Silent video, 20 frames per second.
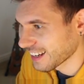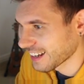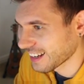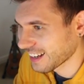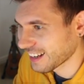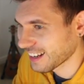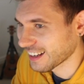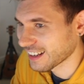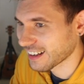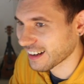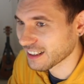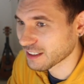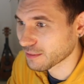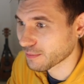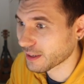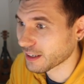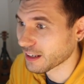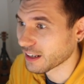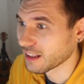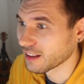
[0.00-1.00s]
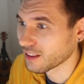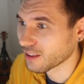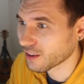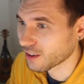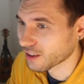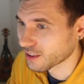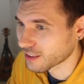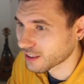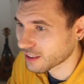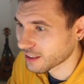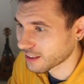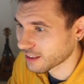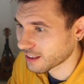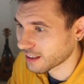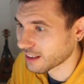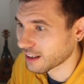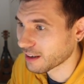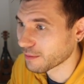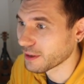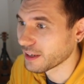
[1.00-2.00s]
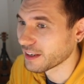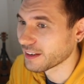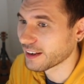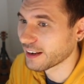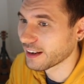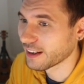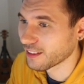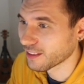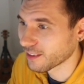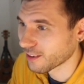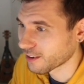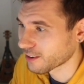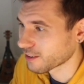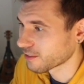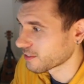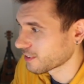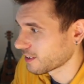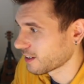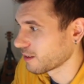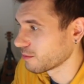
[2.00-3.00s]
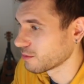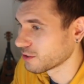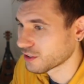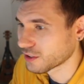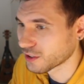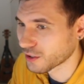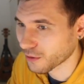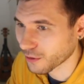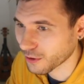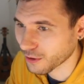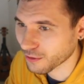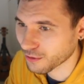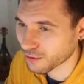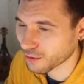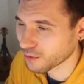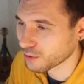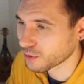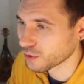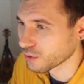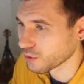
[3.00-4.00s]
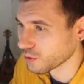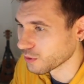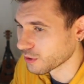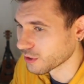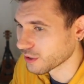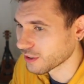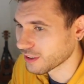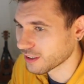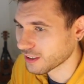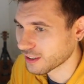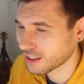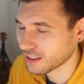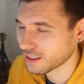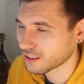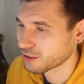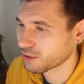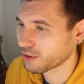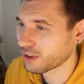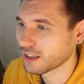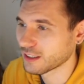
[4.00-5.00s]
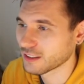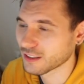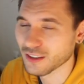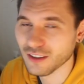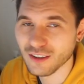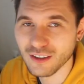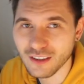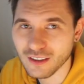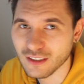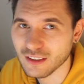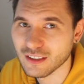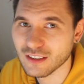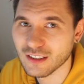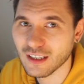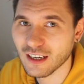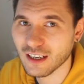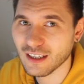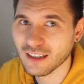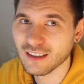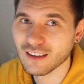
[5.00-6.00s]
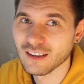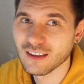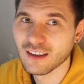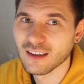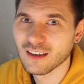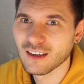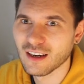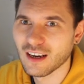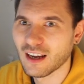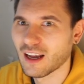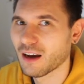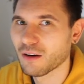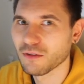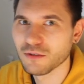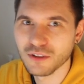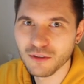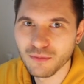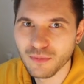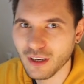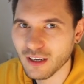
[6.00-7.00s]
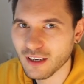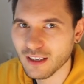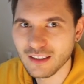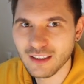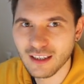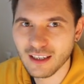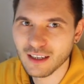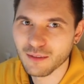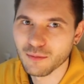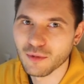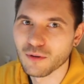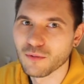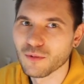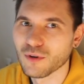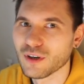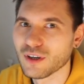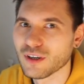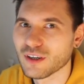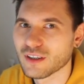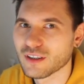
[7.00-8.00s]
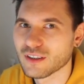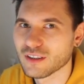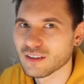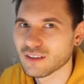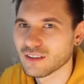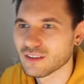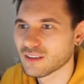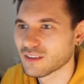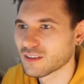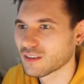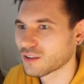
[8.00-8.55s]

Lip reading: and I spent a lot, and I mean a lot of time just going through Google and trying to understand how to make a timer work and